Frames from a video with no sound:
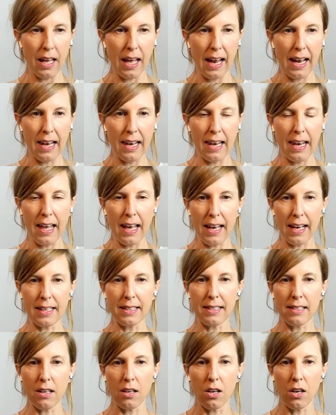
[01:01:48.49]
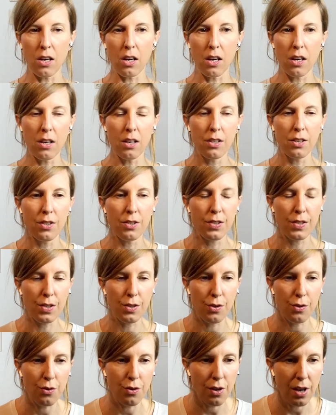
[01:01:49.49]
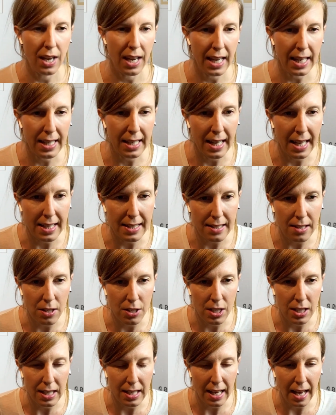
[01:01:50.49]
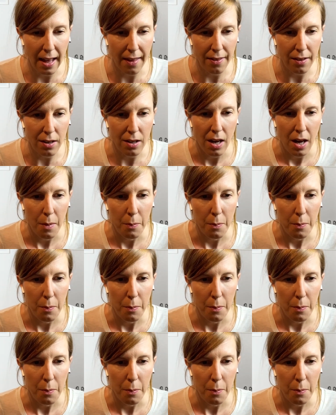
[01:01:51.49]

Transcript: legs are straight, legs are together.